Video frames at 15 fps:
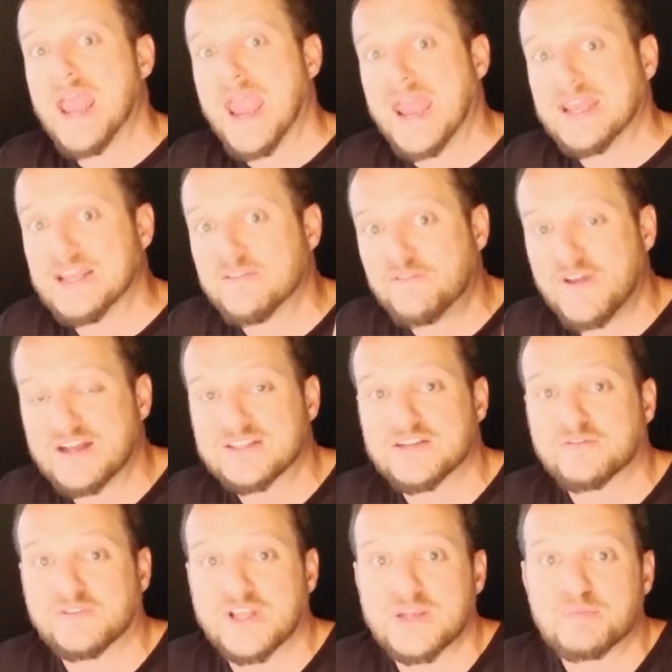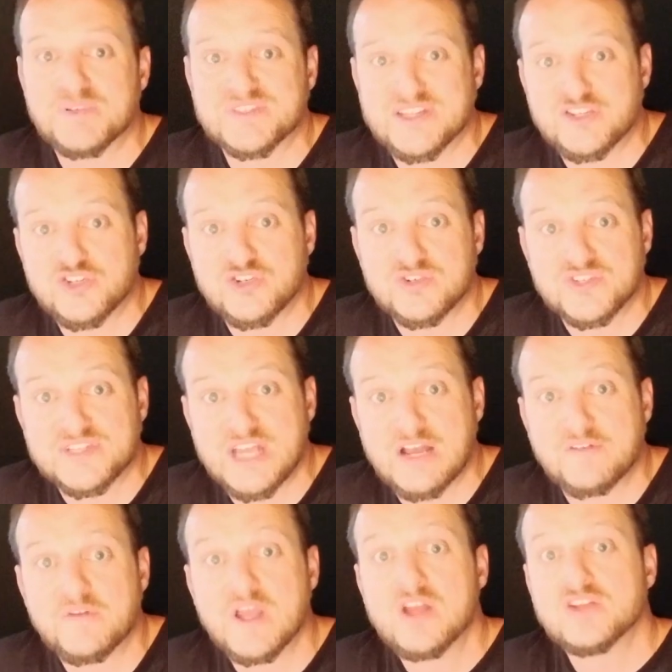and effectively position
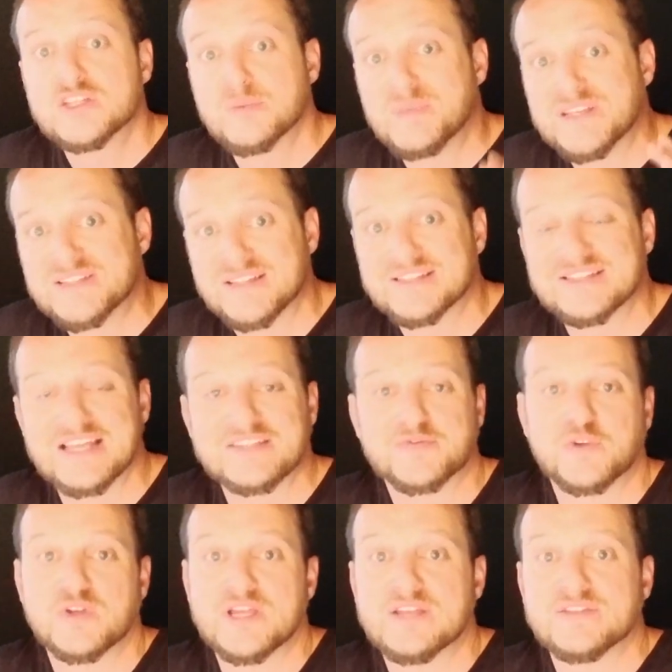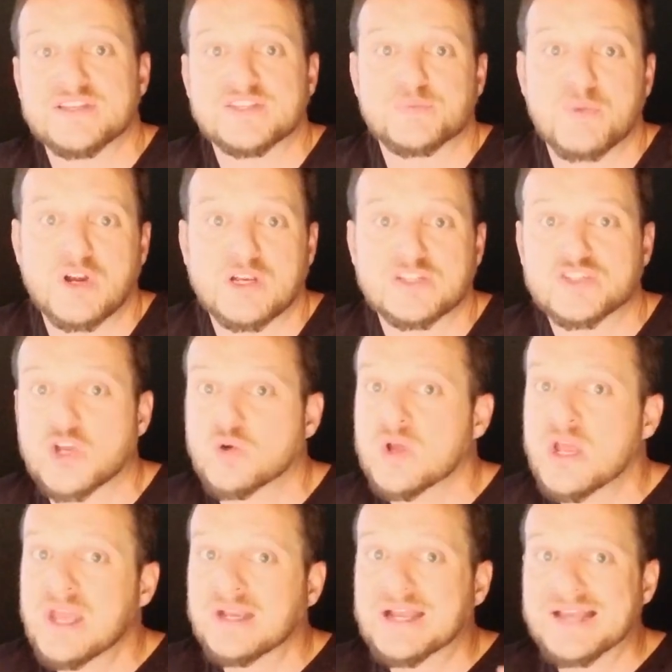yourself to be successful in this market. So
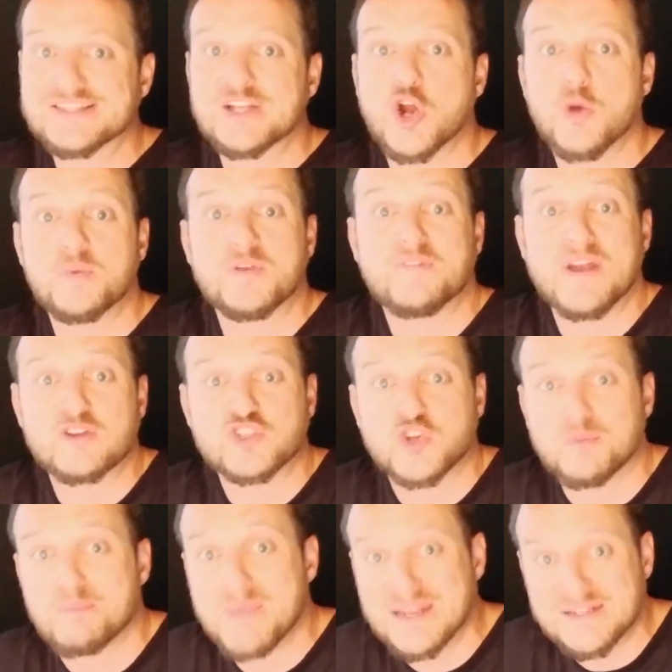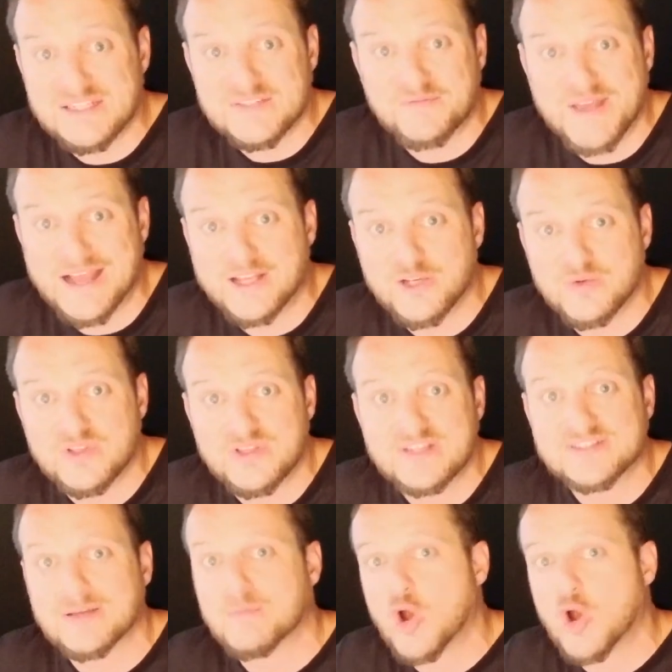guys, I hope you found tremendous value in this. I'm